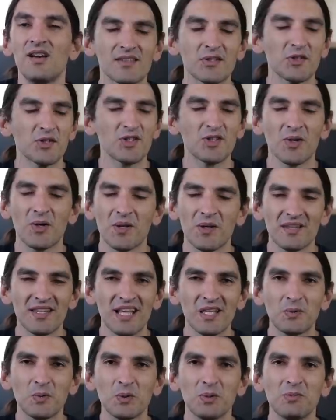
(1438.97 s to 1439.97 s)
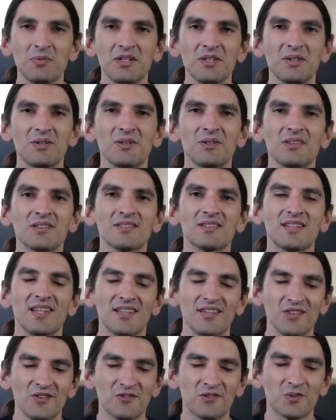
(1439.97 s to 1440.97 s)
So that would be all.
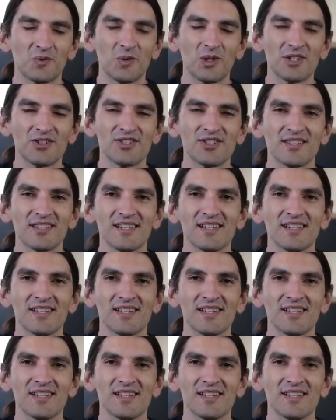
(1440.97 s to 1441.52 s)
Thank you for watching